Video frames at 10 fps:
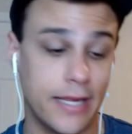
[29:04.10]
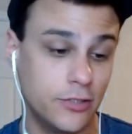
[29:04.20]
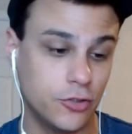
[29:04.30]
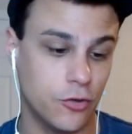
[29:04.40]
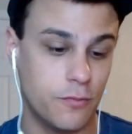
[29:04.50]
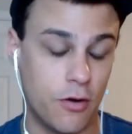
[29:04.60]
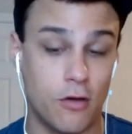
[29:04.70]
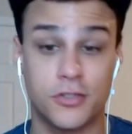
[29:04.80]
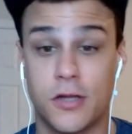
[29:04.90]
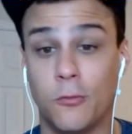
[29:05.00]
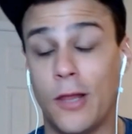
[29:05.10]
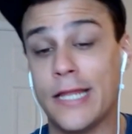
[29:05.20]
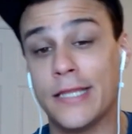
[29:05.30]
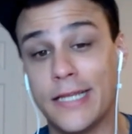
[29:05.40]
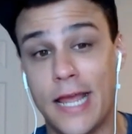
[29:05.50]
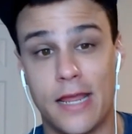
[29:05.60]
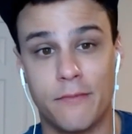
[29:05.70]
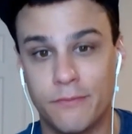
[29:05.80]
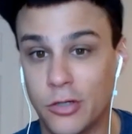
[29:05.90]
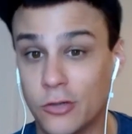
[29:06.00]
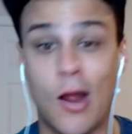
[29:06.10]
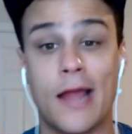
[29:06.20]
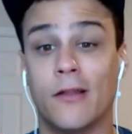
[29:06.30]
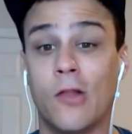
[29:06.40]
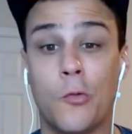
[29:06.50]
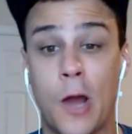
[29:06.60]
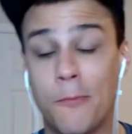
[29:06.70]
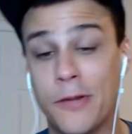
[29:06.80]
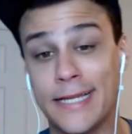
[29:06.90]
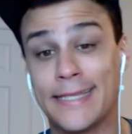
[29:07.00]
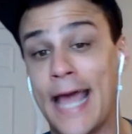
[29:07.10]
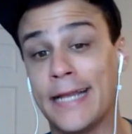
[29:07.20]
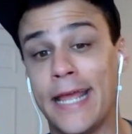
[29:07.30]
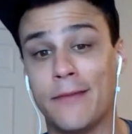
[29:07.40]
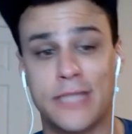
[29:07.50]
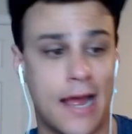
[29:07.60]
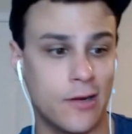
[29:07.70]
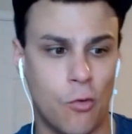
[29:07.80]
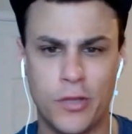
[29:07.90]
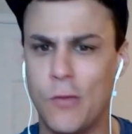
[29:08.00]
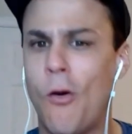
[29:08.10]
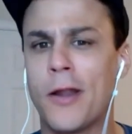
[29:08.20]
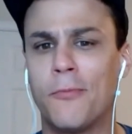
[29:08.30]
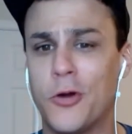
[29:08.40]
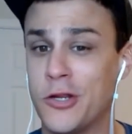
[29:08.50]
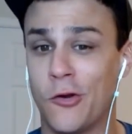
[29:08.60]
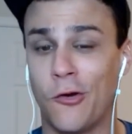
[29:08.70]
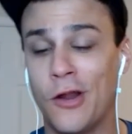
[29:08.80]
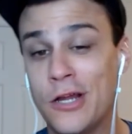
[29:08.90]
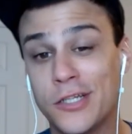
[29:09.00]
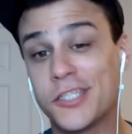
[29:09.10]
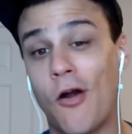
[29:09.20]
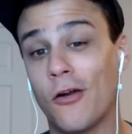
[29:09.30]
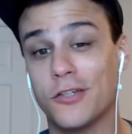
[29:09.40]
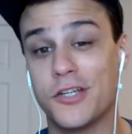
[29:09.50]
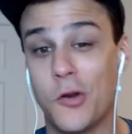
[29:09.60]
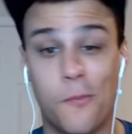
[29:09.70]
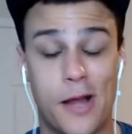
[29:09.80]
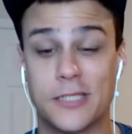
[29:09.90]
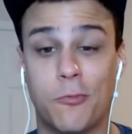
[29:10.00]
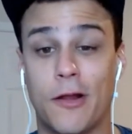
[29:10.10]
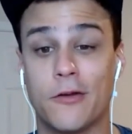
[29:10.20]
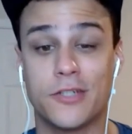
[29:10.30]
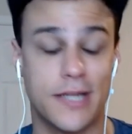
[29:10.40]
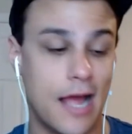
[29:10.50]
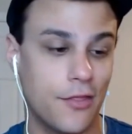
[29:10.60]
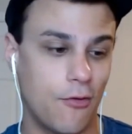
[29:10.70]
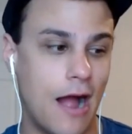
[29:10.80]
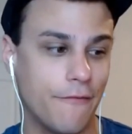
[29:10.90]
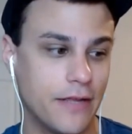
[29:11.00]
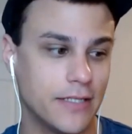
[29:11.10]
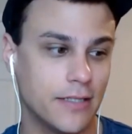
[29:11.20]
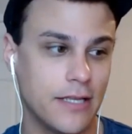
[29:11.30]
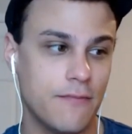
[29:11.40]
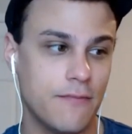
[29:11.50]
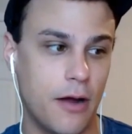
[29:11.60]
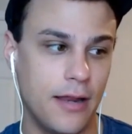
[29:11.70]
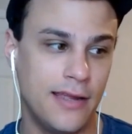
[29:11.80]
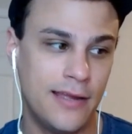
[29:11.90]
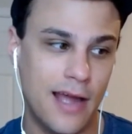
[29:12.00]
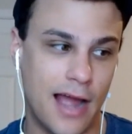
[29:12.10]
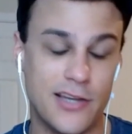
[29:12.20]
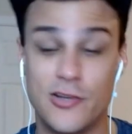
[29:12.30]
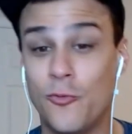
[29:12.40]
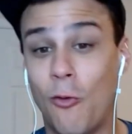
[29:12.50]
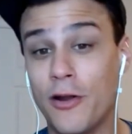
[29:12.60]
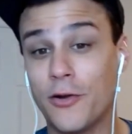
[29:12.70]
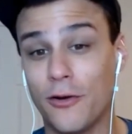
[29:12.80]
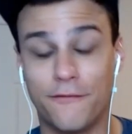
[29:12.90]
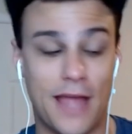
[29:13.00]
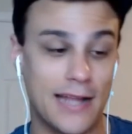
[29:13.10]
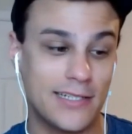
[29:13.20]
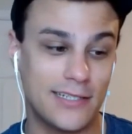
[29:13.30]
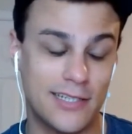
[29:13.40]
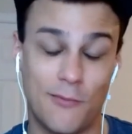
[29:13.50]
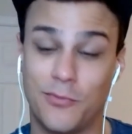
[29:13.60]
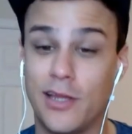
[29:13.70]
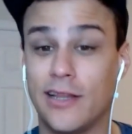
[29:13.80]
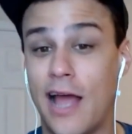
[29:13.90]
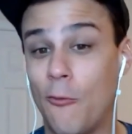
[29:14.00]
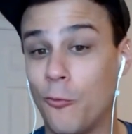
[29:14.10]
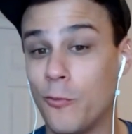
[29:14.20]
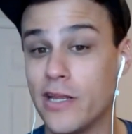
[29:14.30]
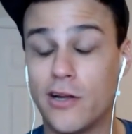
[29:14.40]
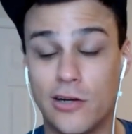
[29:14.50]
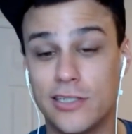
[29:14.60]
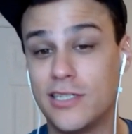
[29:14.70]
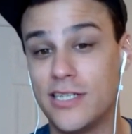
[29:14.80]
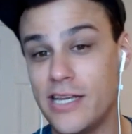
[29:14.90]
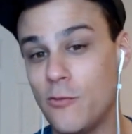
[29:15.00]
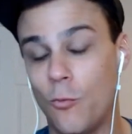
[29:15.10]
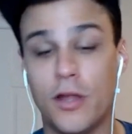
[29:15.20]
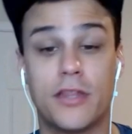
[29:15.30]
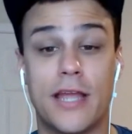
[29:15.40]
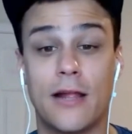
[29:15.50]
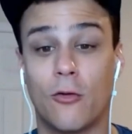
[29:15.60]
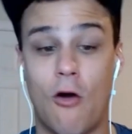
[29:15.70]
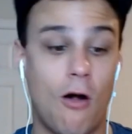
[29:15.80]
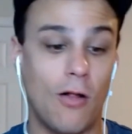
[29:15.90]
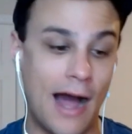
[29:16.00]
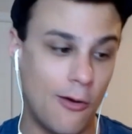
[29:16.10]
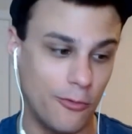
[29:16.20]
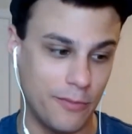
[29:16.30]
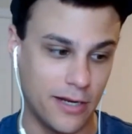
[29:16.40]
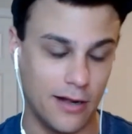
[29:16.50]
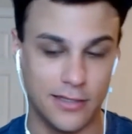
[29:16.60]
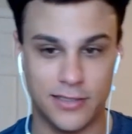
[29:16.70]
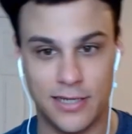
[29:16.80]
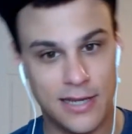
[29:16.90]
injured, but also late in the game, you're trying to load up and get that game tying goal. You want to put your stars and your best players together, obviously, but I do wonder if that's something that we could see with Taylor Hall out, because